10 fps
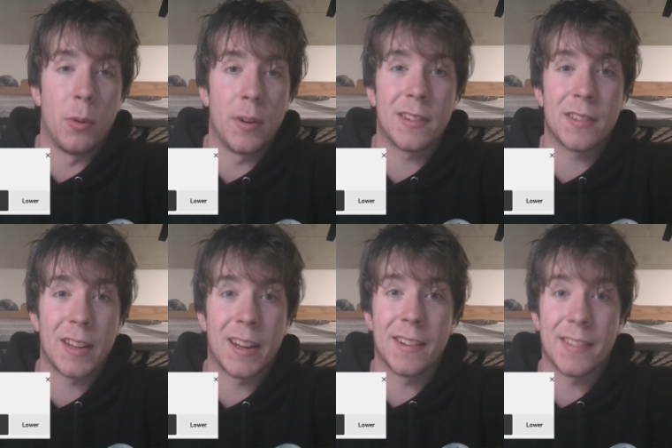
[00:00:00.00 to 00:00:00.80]
points
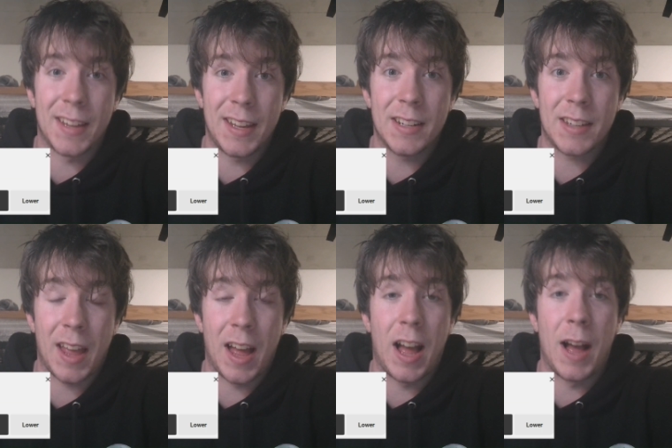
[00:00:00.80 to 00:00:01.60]
against the Heat,
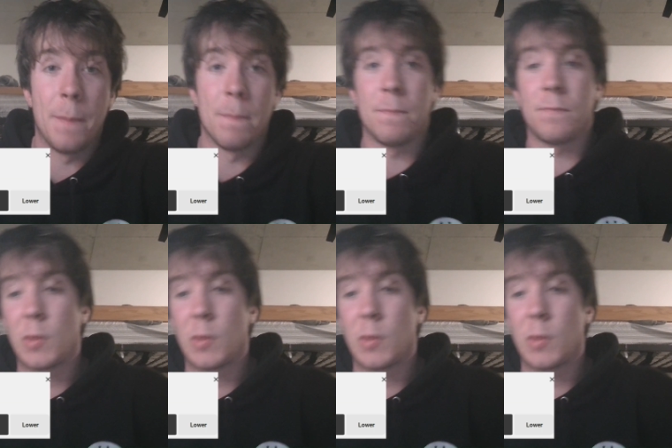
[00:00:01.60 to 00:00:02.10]
um,